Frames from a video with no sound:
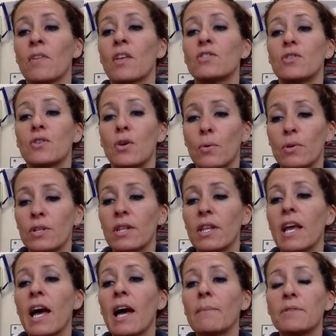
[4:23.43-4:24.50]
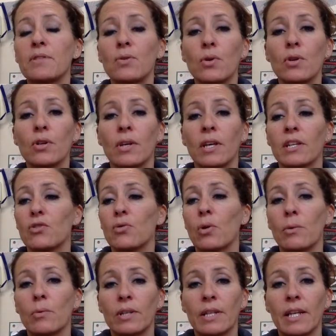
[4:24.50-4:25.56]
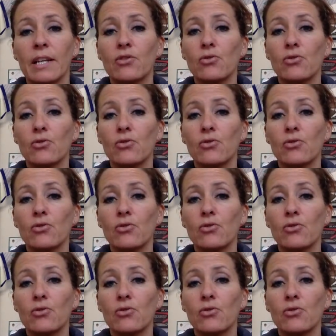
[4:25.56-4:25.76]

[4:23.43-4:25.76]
So you go into the app store, you get 21-day